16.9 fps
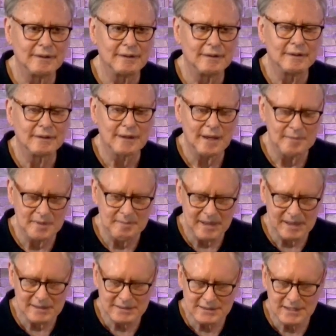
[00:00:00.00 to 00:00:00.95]
Come and
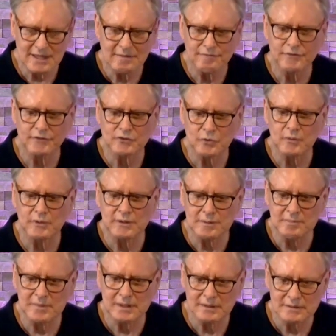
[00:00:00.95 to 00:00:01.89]
meditate for 20
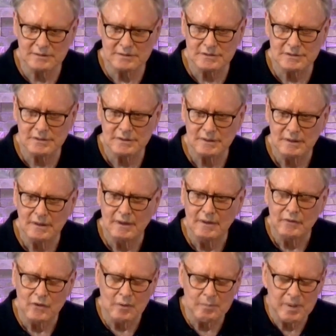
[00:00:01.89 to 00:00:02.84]
minutes.
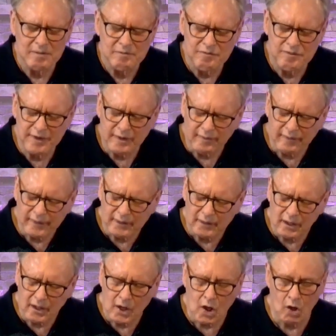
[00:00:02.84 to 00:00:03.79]
There'll be very
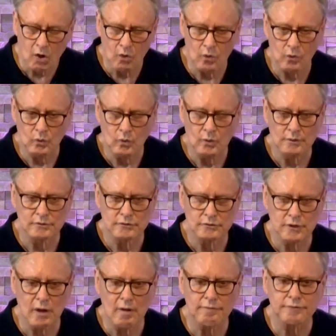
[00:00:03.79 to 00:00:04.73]
low,
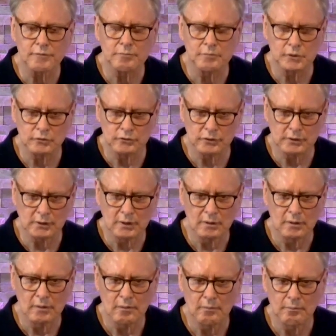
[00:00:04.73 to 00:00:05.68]
soft music
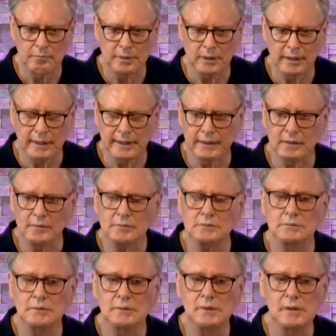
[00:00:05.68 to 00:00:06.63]
playing
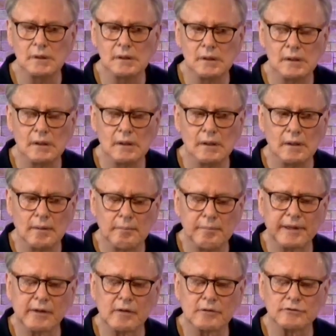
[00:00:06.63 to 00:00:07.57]

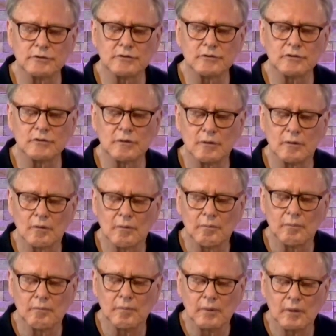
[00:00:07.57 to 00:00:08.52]
because it's
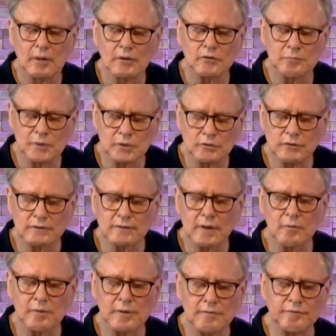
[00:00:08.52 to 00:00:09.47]
music
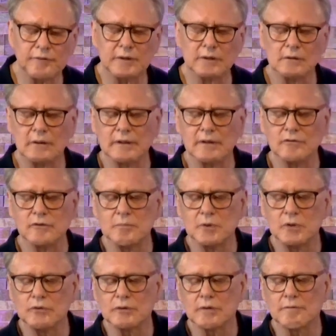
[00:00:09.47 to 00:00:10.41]
that we feel is the
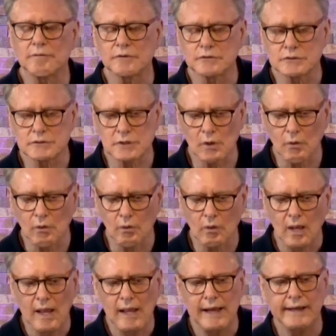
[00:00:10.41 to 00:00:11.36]
music of the
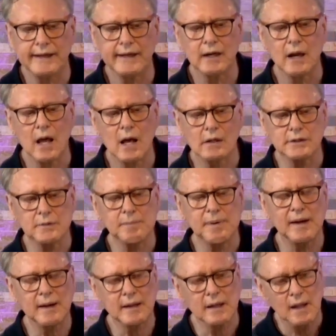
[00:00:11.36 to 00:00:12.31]
soul, and it'll
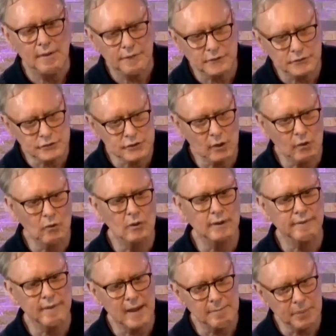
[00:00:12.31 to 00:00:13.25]
occupy the soul
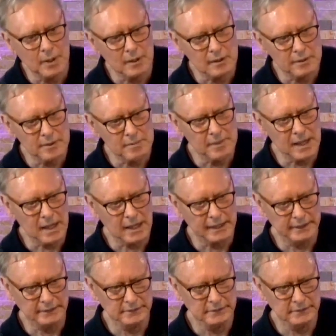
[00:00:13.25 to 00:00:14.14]
and that part of the mind.